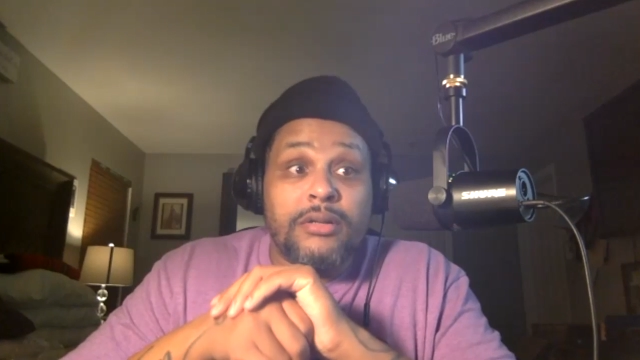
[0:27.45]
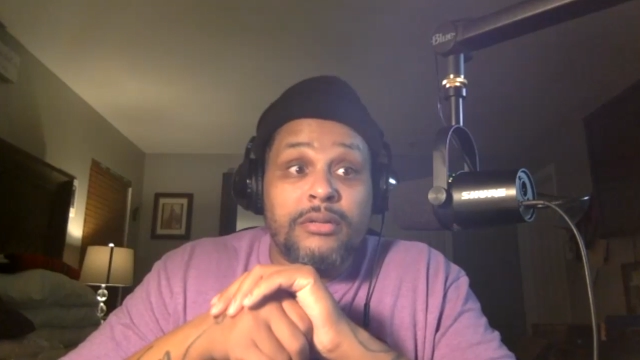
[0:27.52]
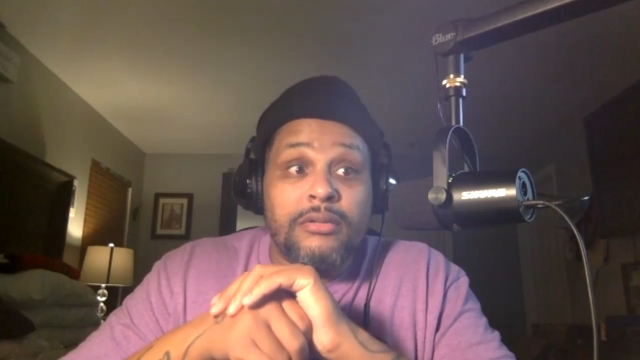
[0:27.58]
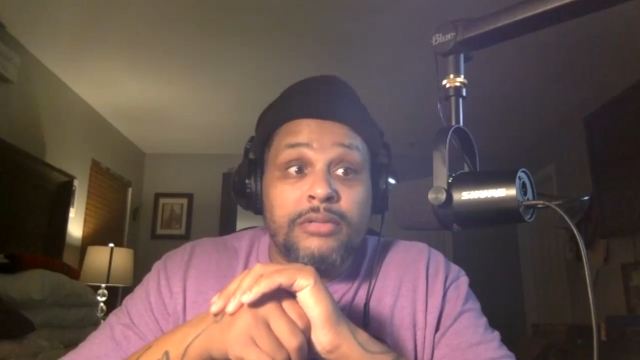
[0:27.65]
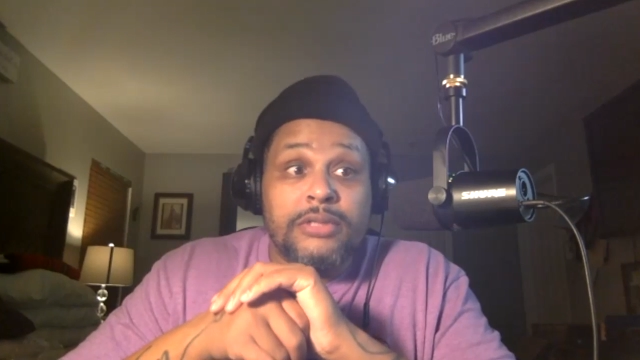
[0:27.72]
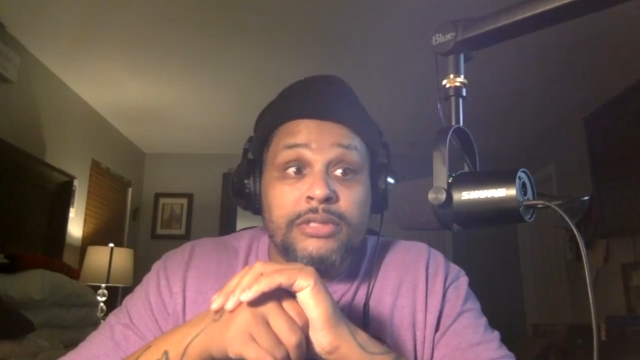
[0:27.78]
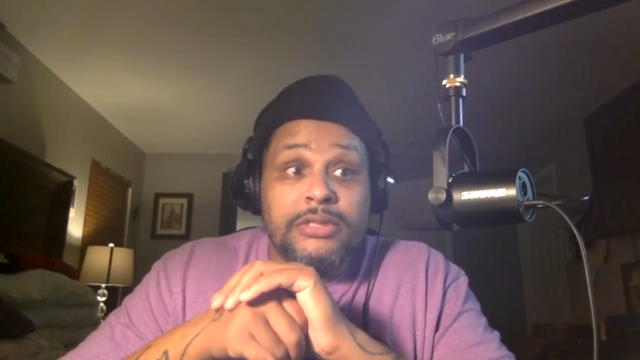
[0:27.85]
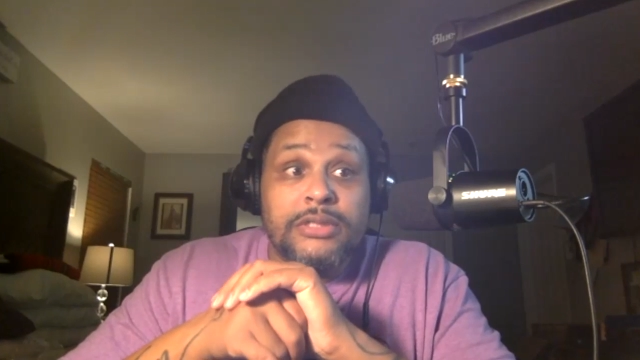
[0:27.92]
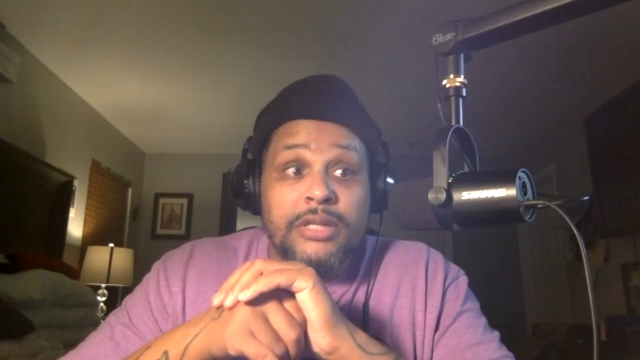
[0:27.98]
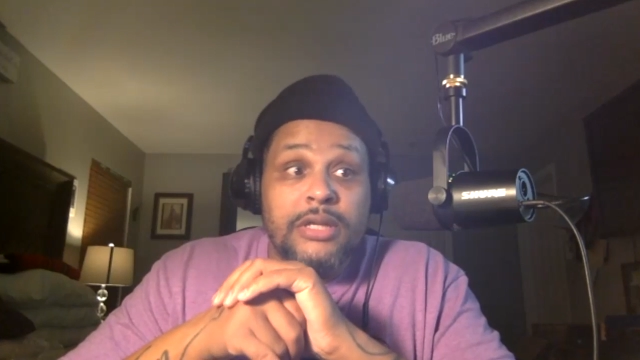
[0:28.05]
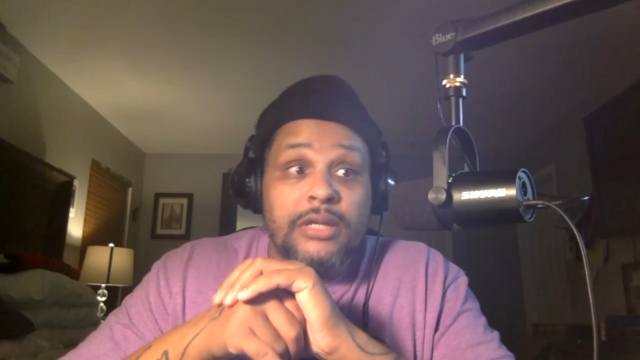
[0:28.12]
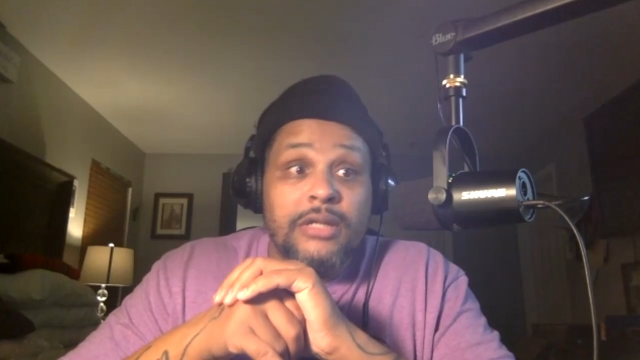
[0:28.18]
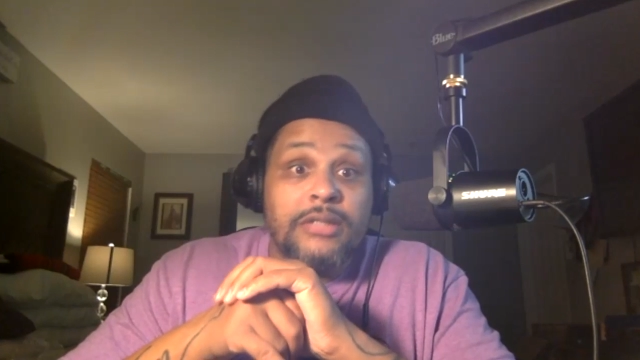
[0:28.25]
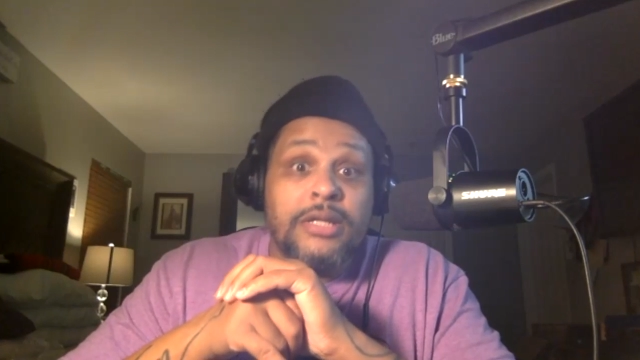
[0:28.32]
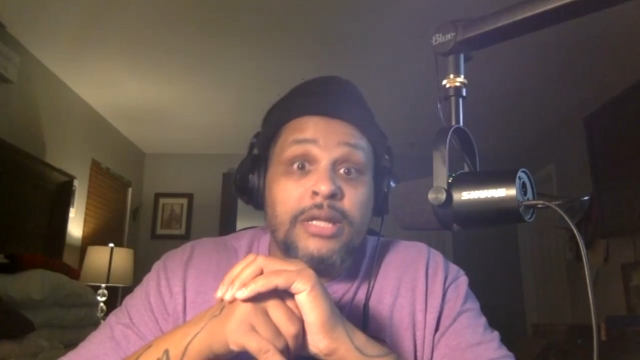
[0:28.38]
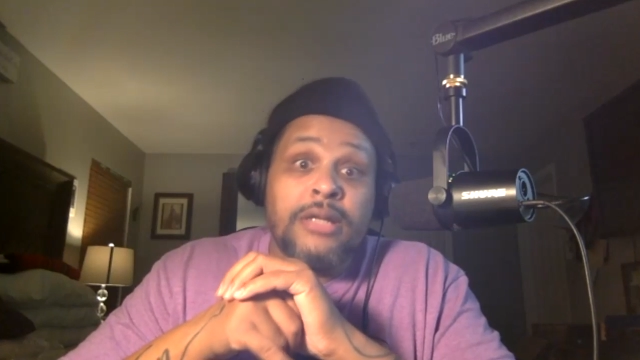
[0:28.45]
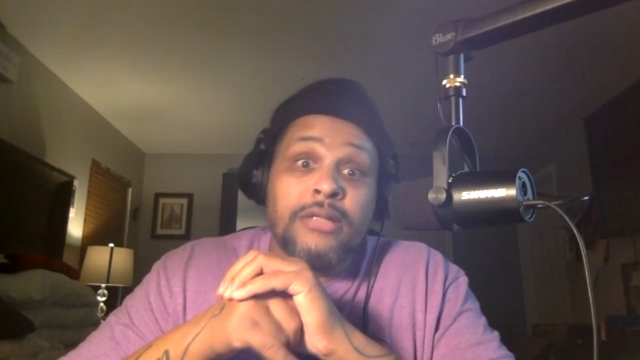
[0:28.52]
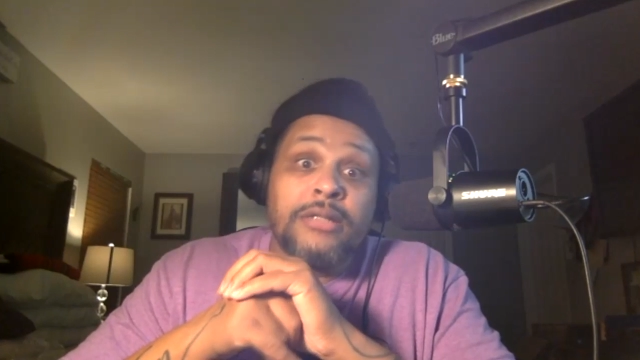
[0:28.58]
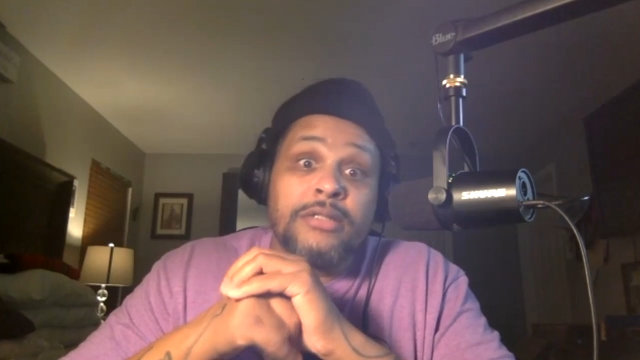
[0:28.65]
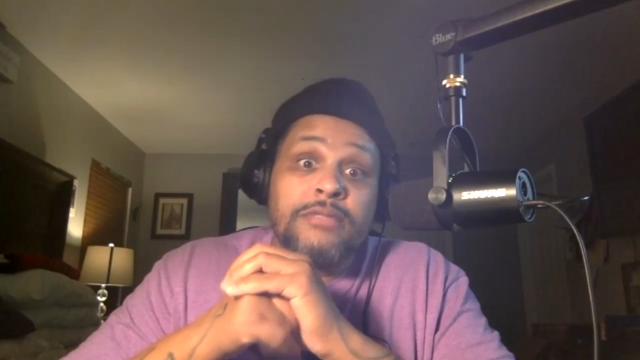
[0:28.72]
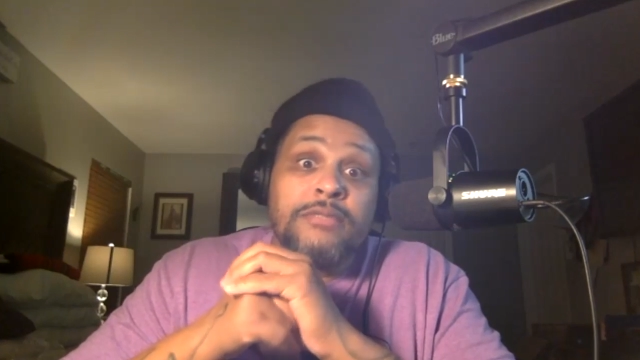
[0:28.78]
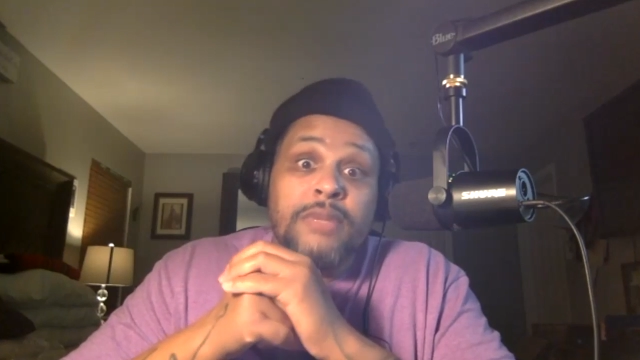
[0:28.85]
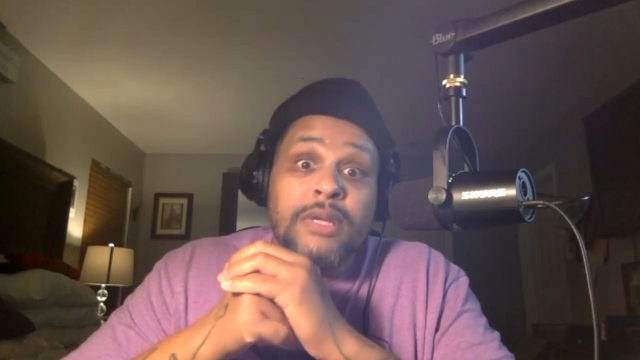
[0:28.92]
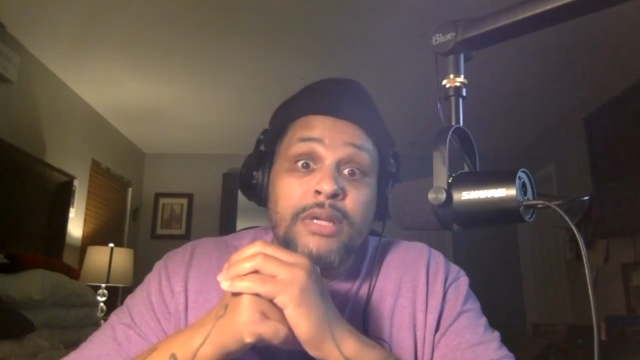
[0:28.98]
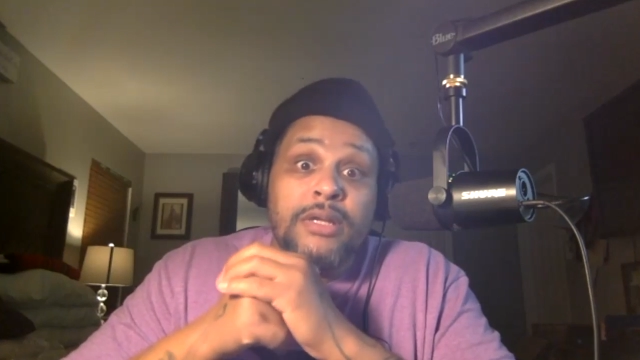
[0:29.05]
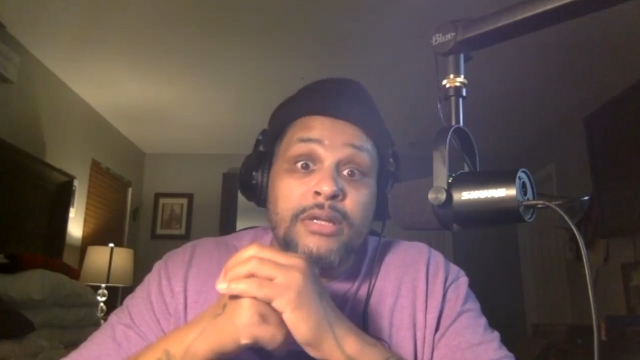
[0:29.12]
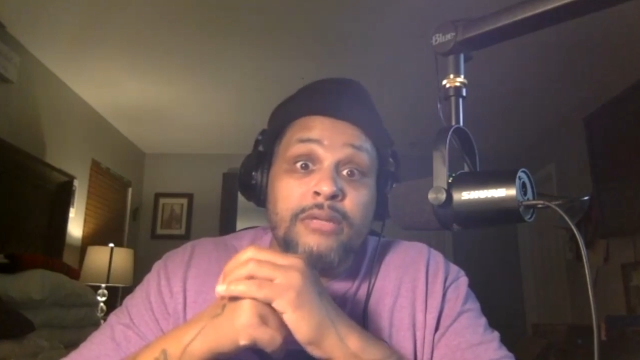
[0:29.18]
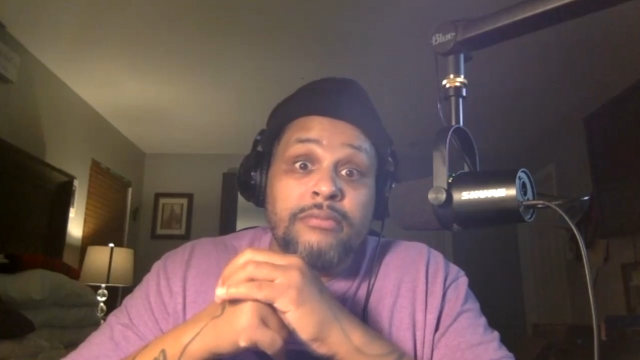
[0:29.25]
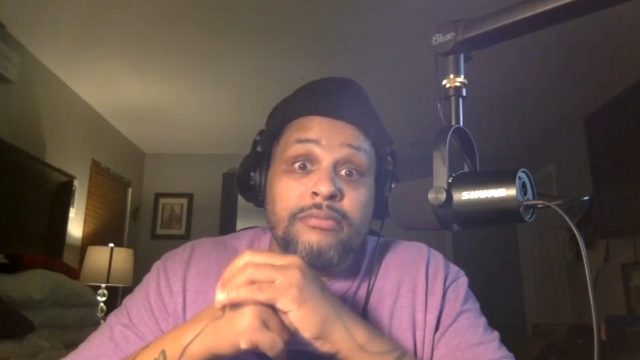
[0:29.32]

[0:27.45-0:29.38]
was uh, dating this babe